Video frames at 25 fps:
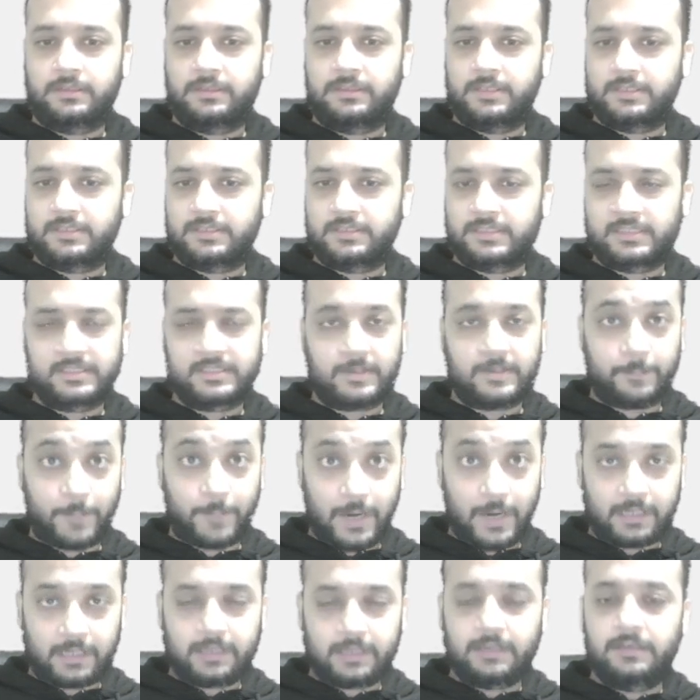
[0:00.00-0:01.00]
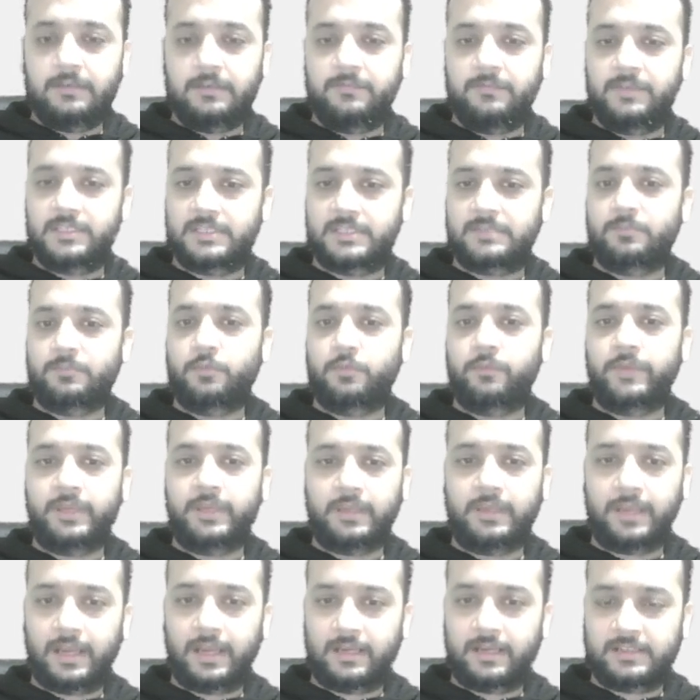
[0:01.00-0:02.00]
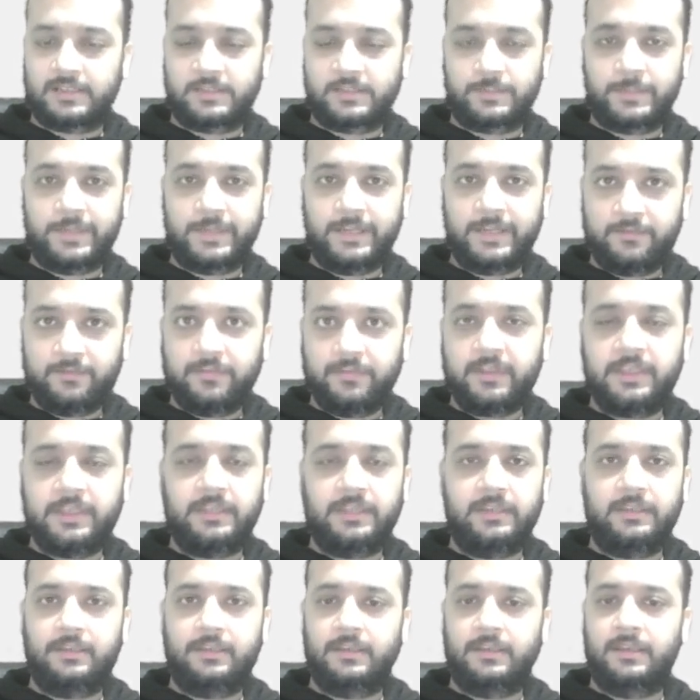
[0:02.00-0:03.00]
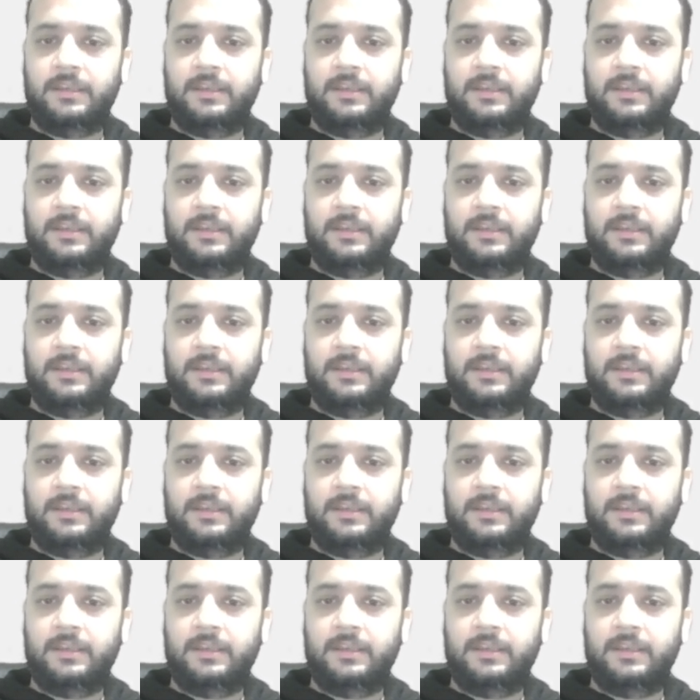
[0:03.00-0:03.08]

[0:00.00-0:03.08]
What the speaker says: This is a particle which is moving at a speed v.